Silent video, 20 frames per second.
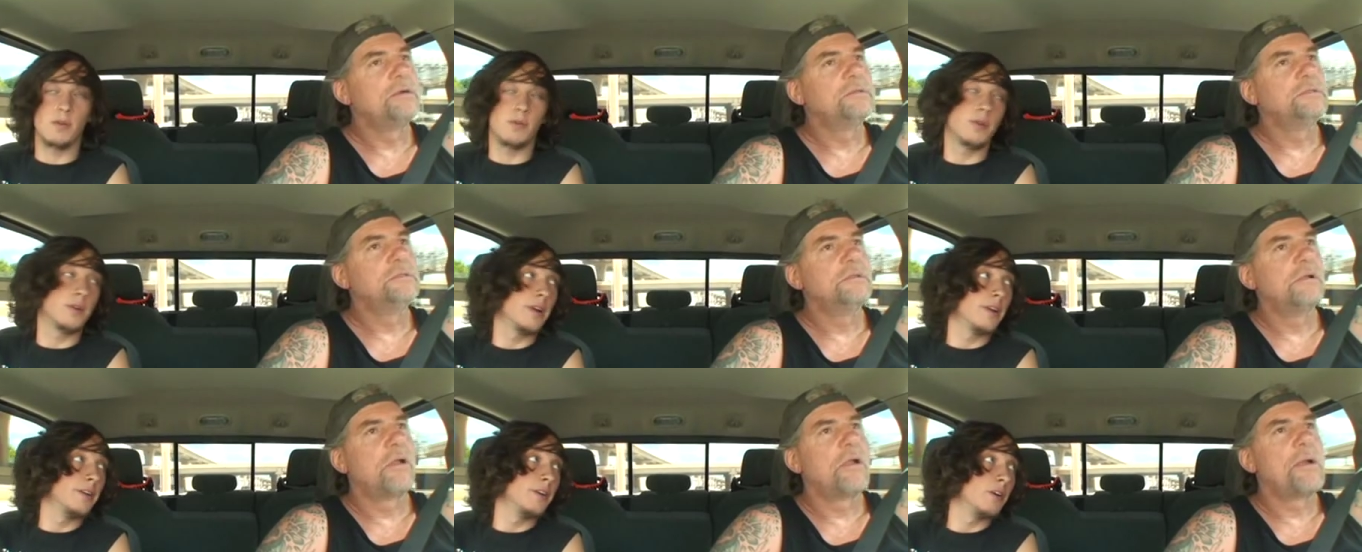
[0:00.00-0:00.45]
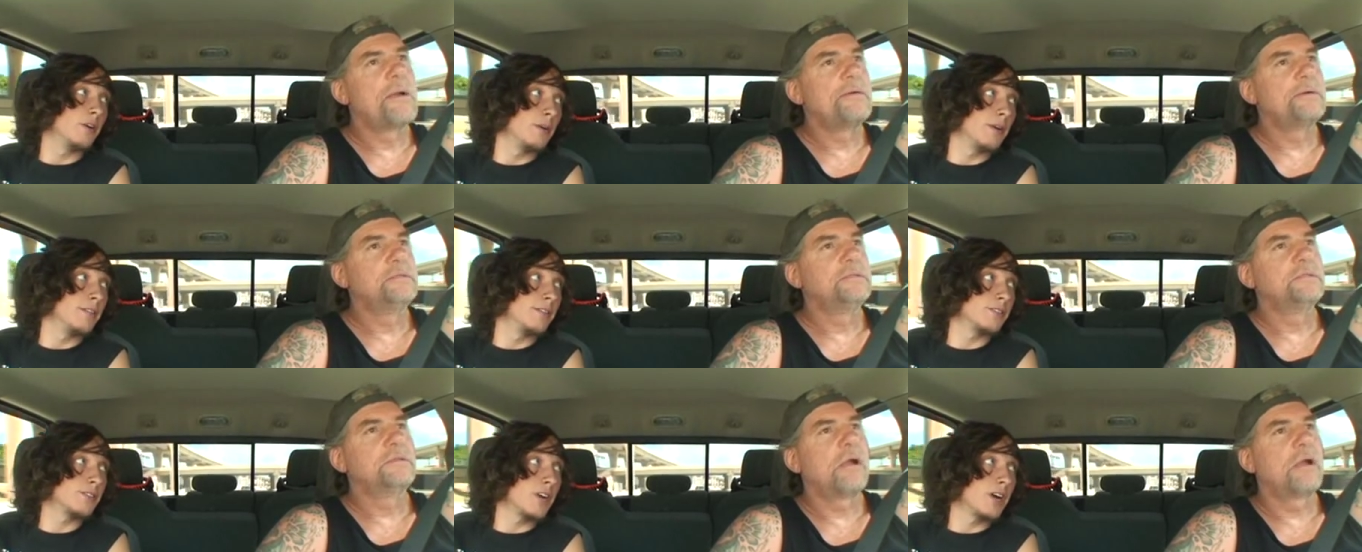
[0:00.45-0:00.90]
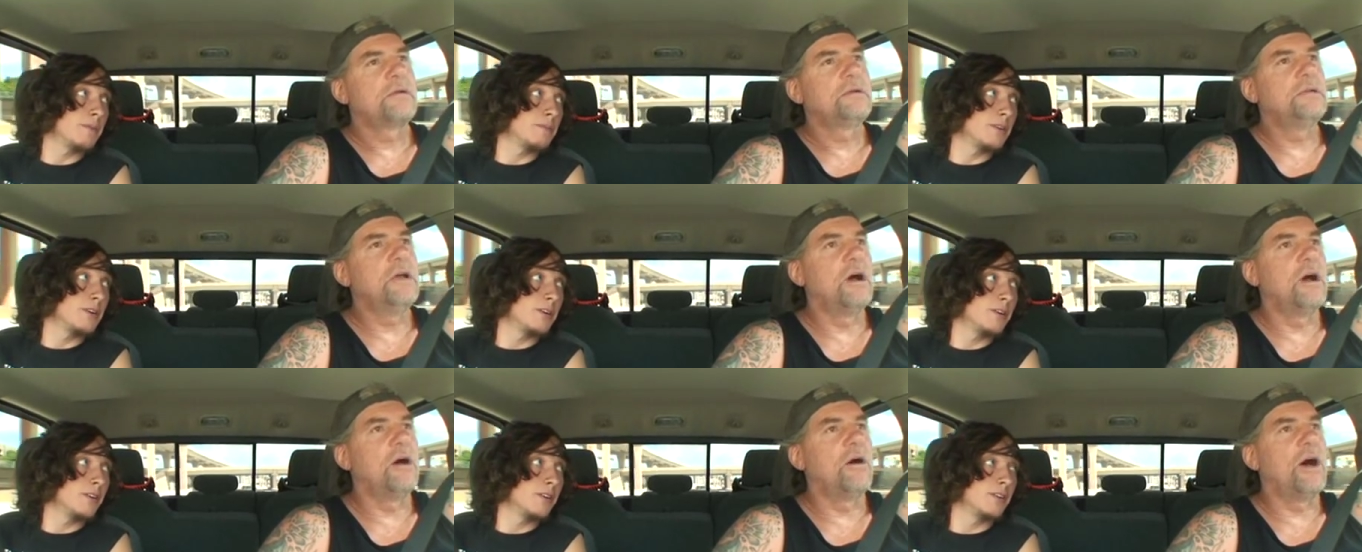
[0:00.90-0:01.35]
Speaker 1: about what I know around the
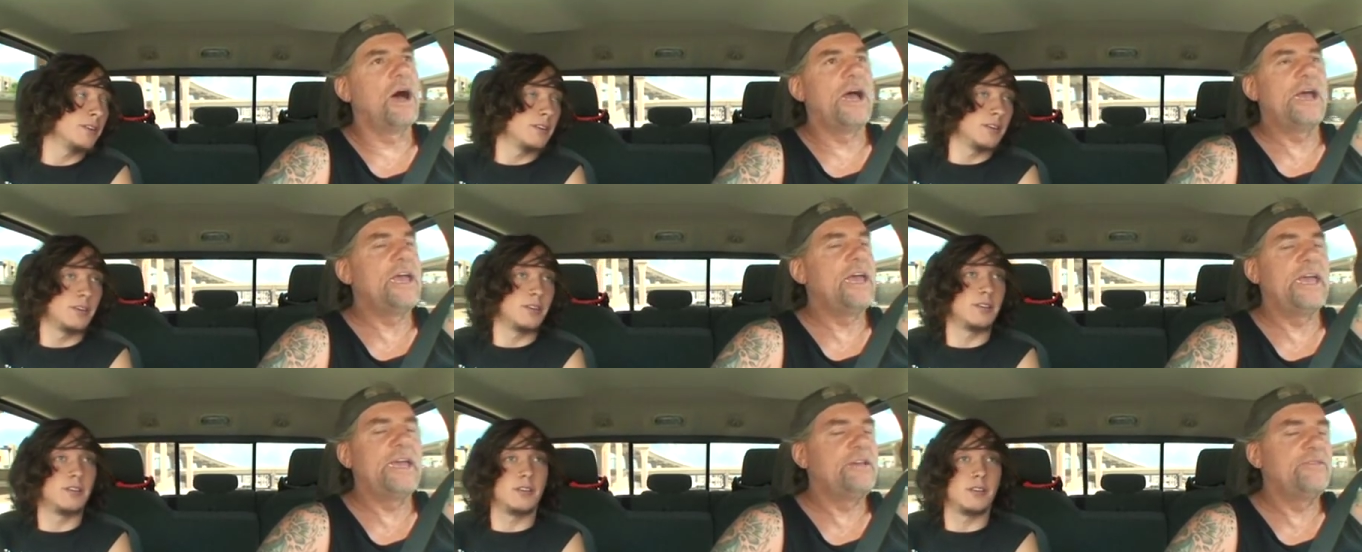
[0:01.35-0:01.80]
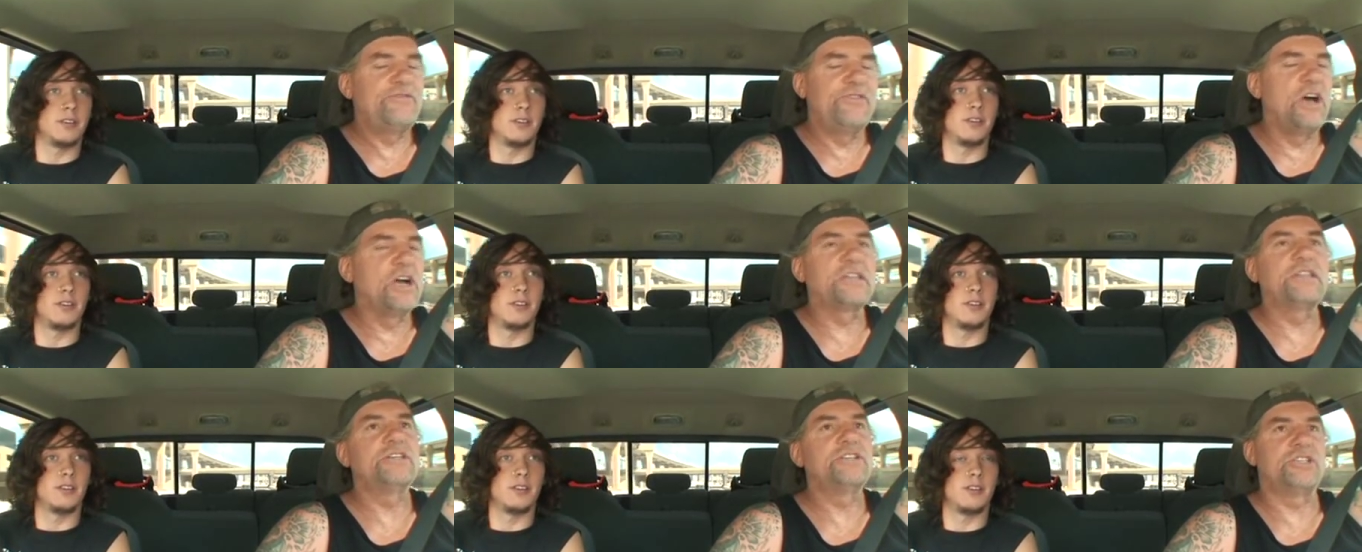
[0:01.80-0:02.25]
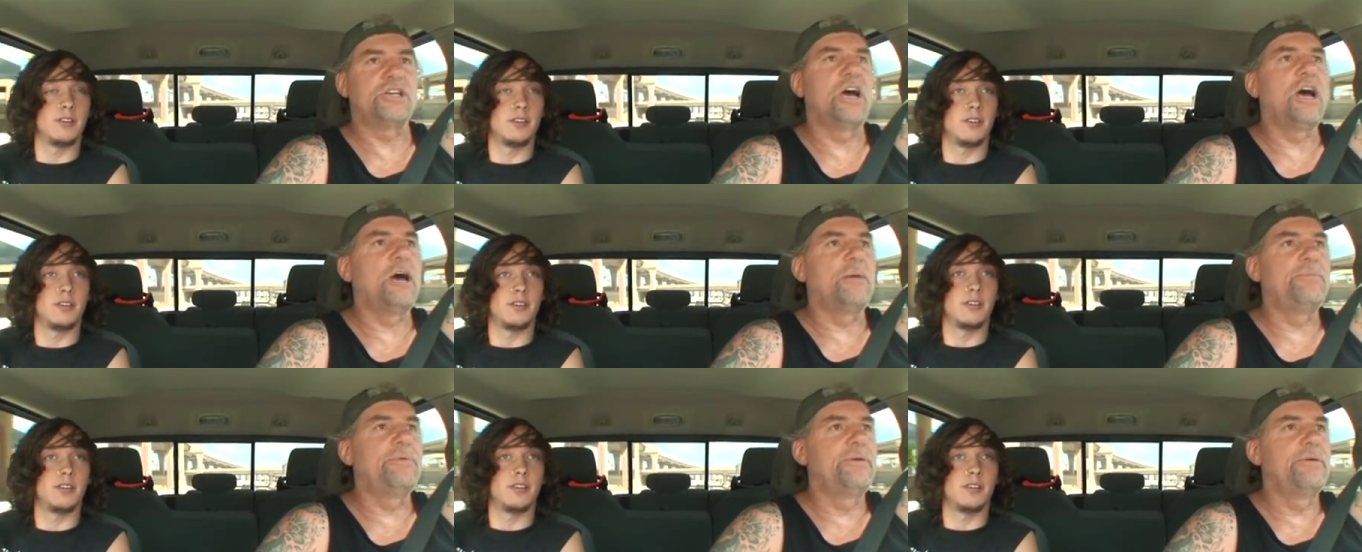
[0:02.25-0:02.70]
shop? Now? No, I ain't. Fuck the
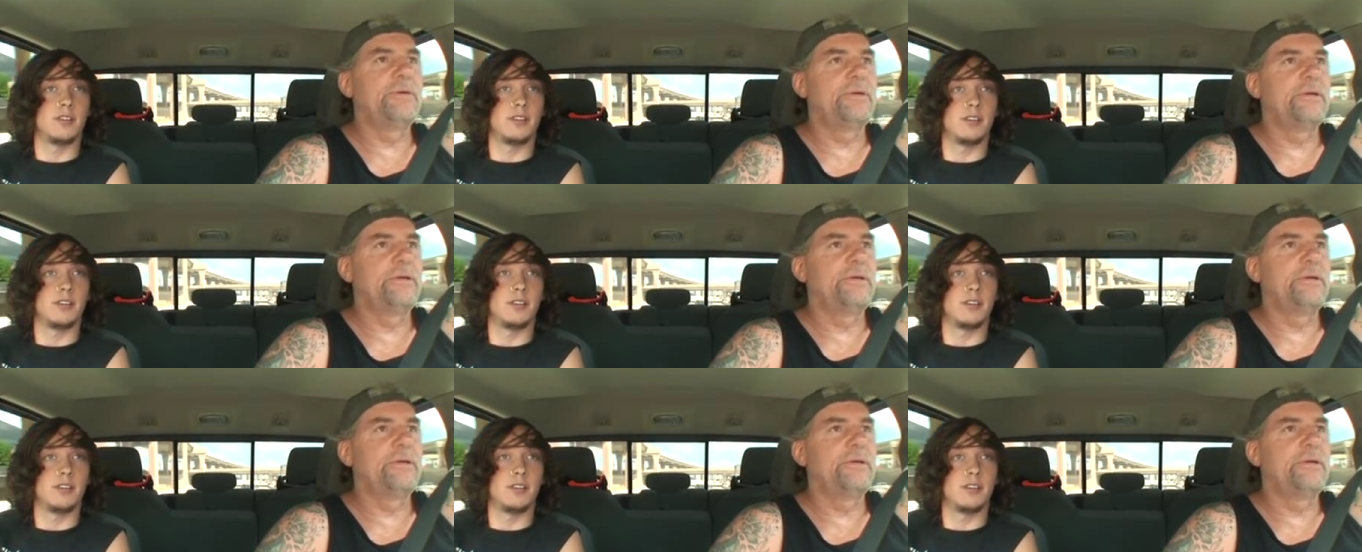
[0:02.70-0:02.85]
shop.